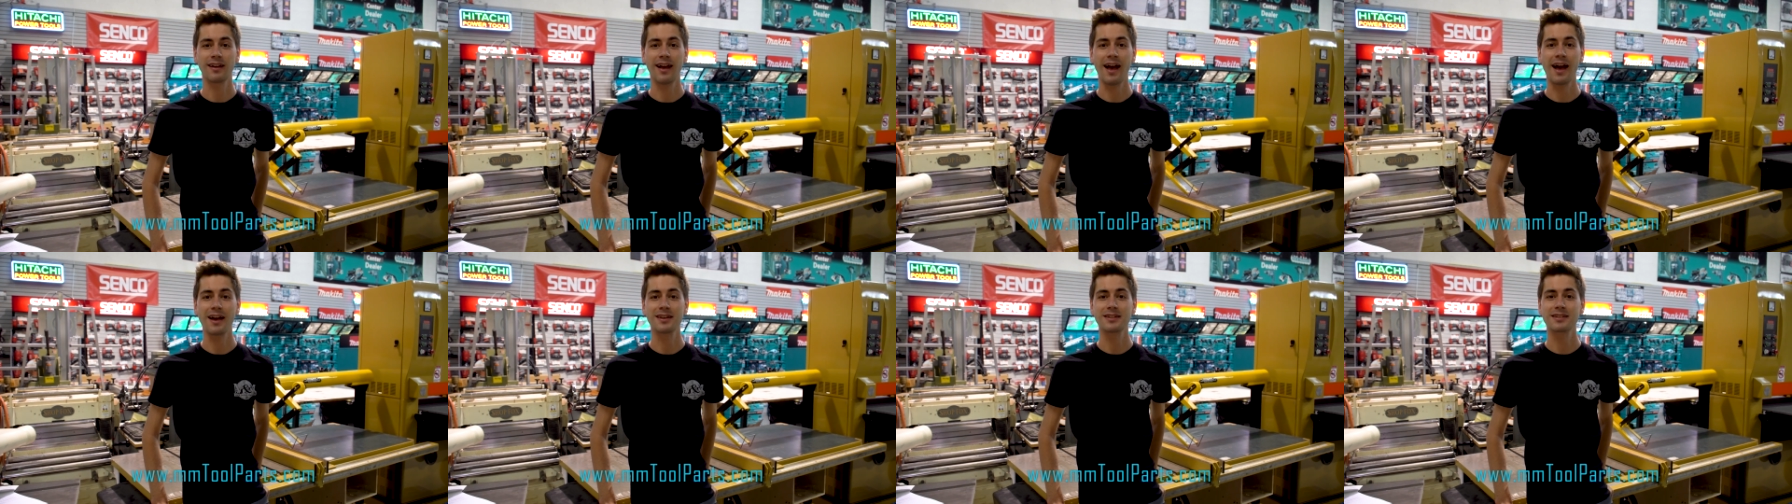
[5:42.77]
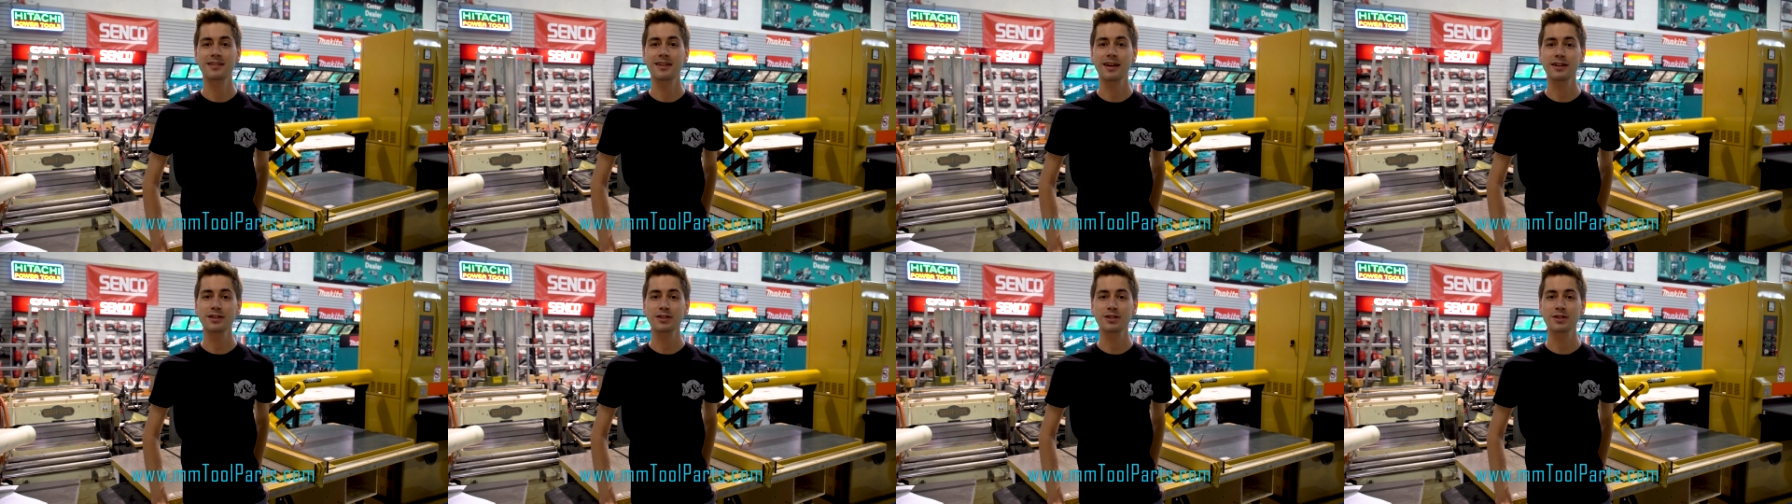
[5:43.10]

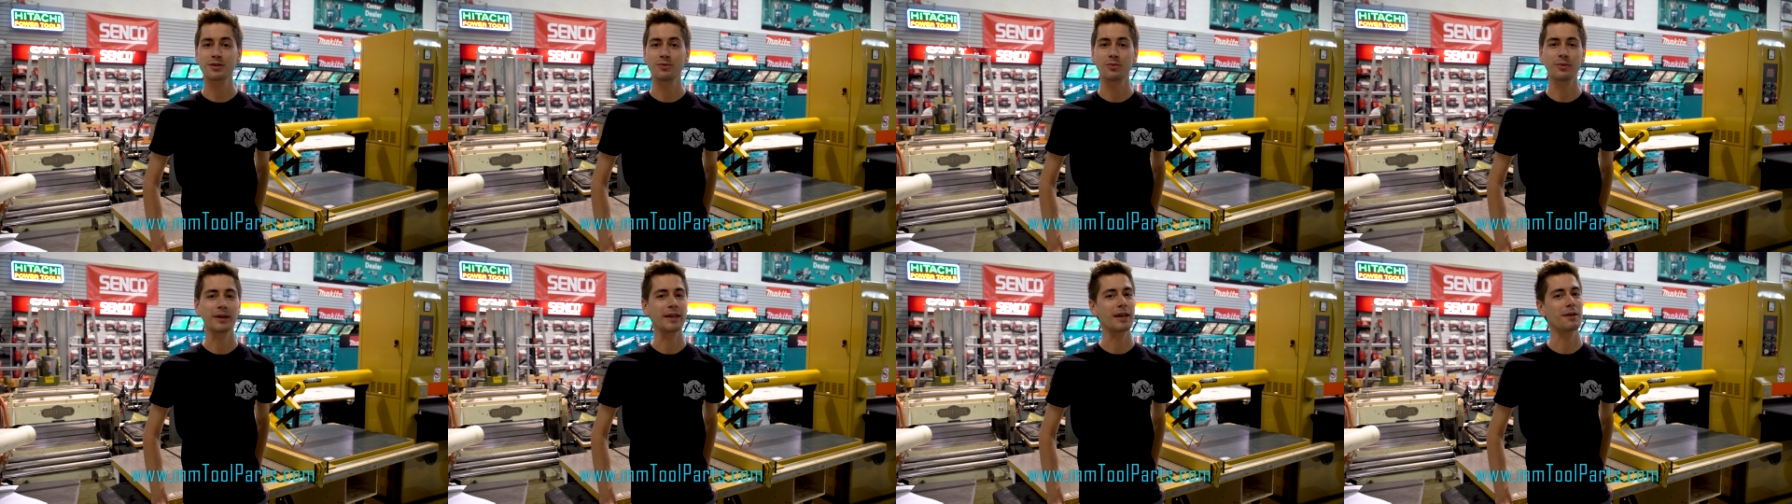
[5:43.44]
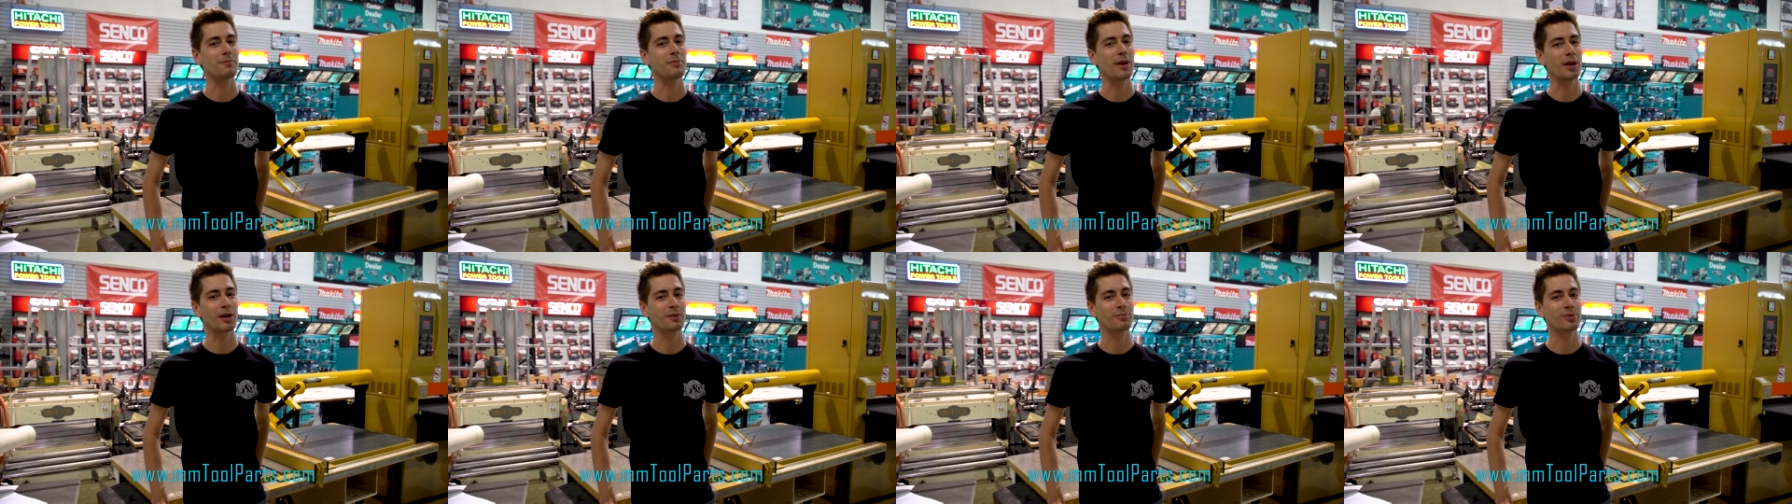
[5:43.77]
As such, we
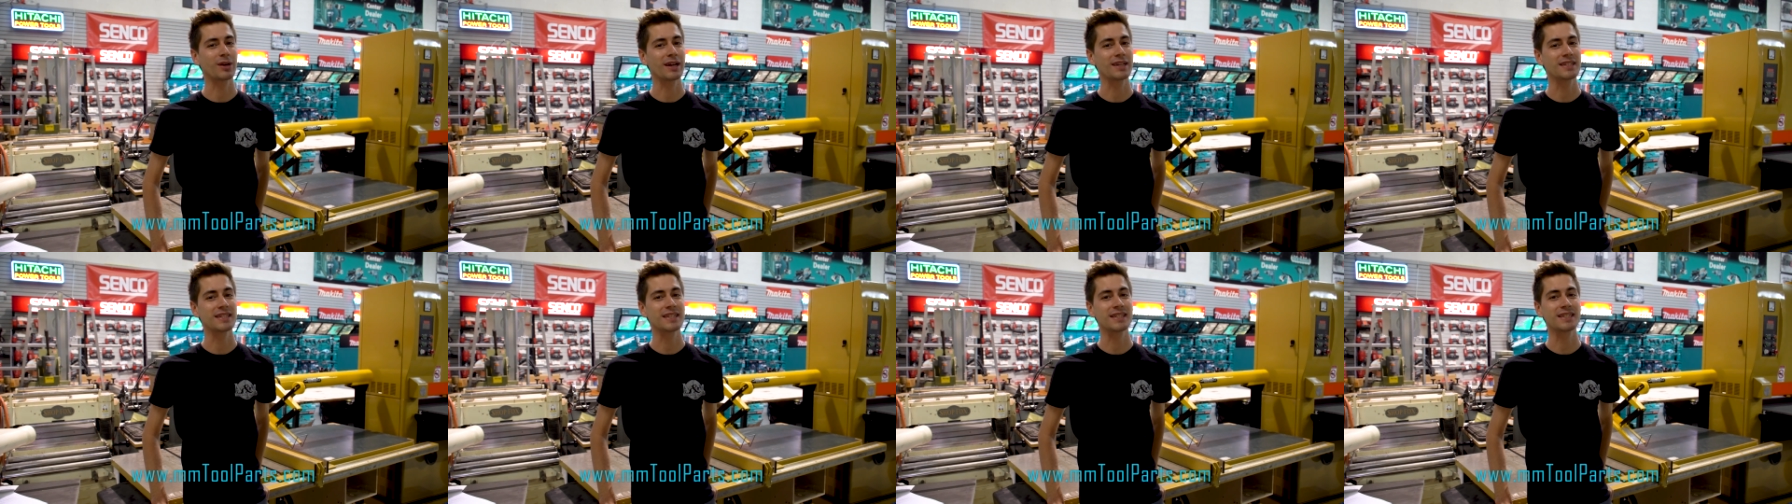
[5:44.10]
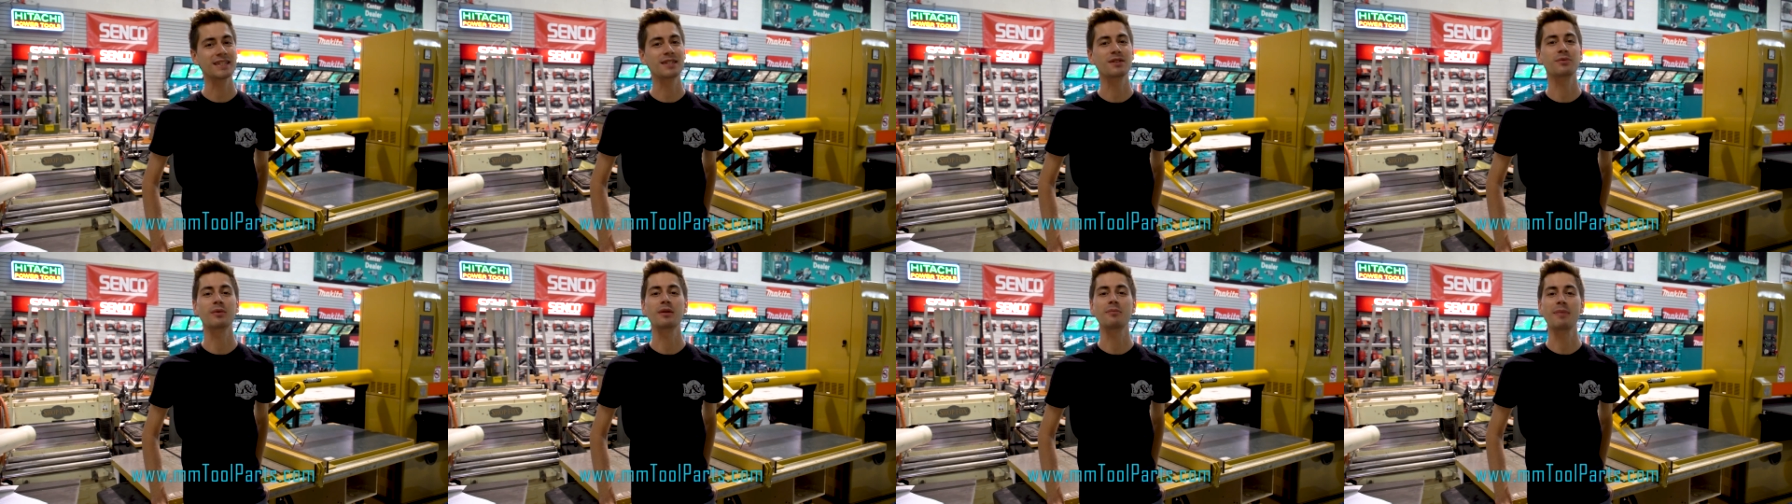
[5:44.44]
get better
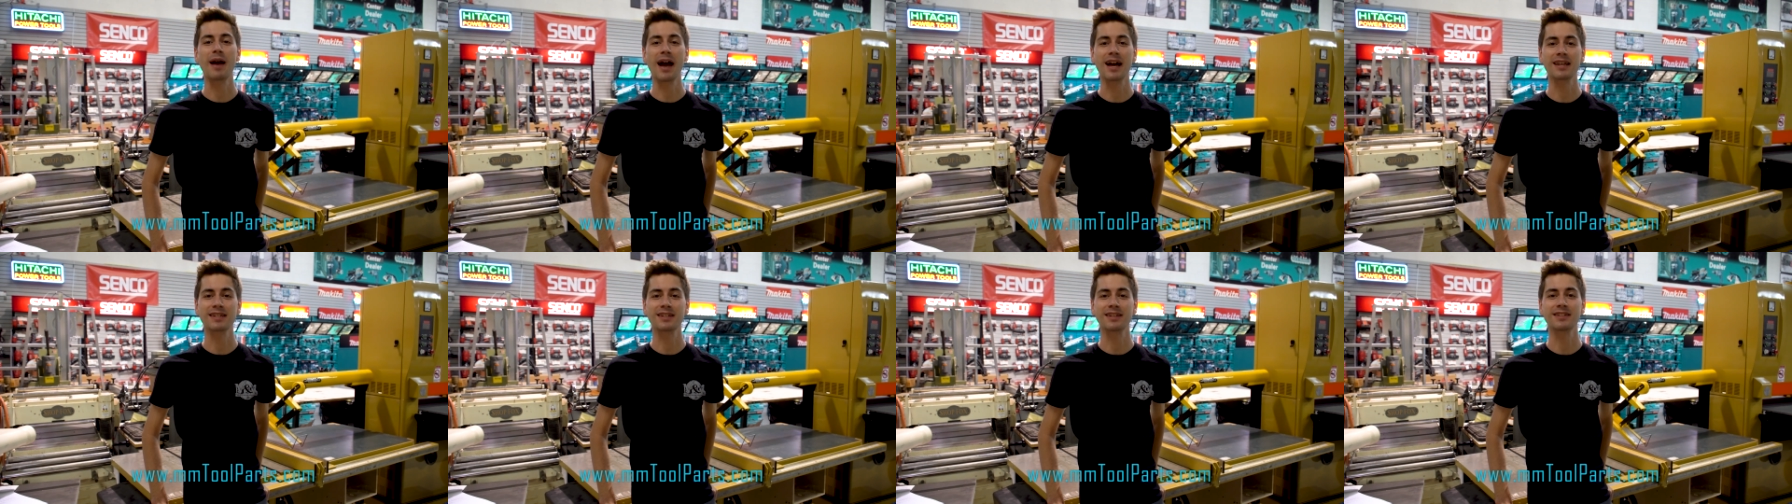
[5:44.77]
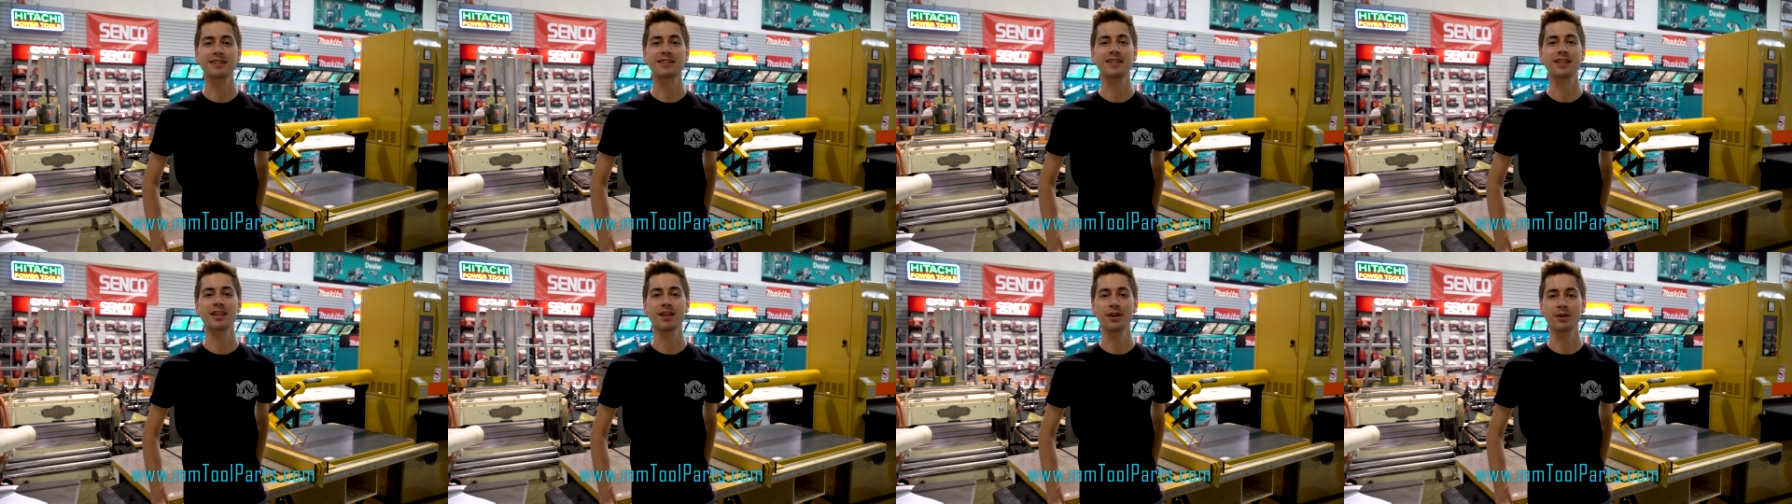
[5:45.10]
prices that we pass
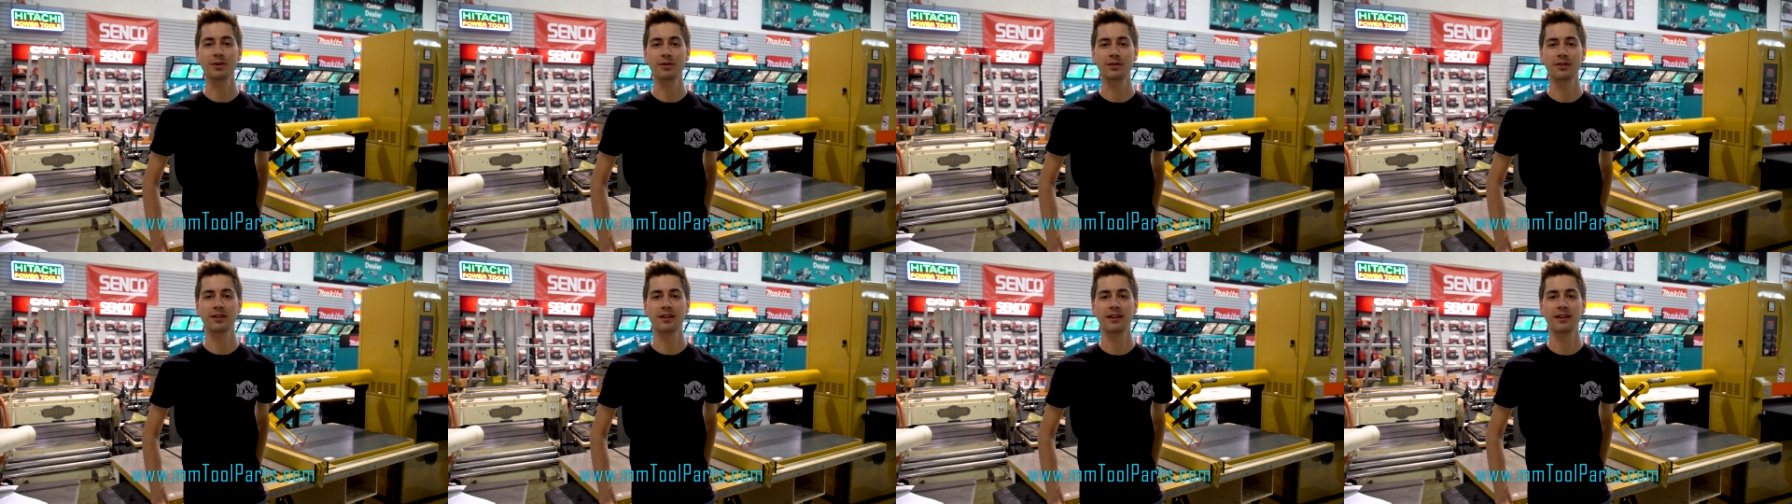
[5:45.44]
on to you.